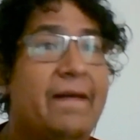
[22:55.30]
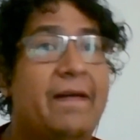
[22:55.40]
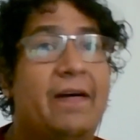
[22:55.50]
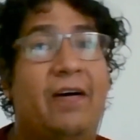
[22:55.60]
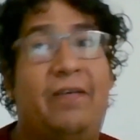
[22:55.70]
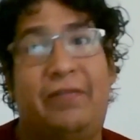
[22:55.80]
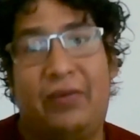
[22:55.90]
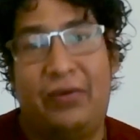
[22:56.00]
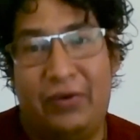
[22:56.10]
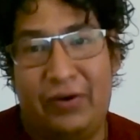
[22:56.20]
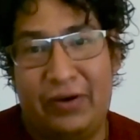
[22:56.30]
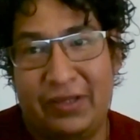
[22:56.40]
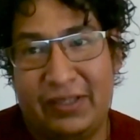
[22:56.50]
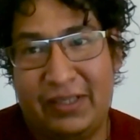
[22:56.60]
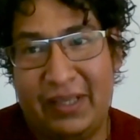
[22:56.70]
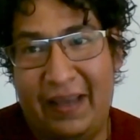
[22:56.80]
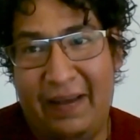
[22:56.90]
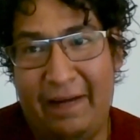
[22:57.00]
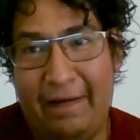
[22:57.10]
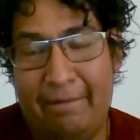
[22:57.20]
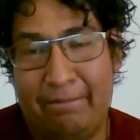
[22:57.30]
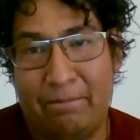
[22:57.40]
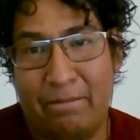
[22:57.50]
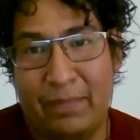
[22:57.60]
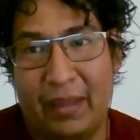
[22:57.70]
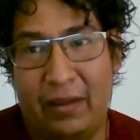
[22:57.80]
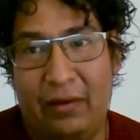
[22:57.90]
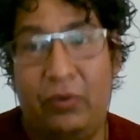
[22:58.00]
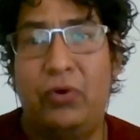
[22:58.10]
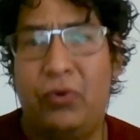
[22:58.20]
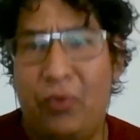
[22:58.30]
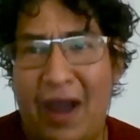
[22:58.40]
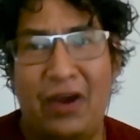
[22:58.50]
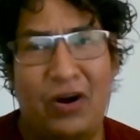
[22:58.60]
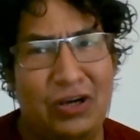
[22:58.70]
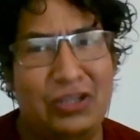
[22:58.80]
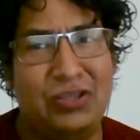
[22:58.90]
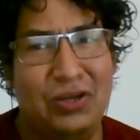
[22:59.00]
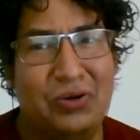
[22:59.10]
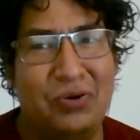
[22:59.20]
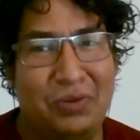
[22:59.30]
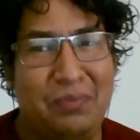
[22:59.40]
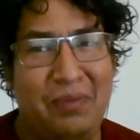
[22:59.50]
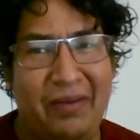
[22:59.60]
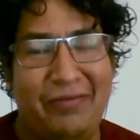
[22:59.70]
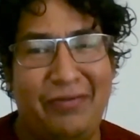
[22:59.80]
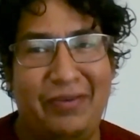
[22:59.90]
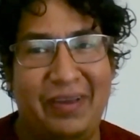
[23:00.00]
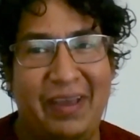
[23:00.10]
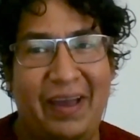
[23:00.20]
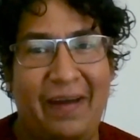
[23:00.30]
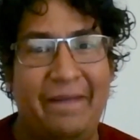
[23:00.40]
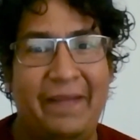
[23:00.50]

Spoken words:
Of course, Uruguay also good beef, yeah.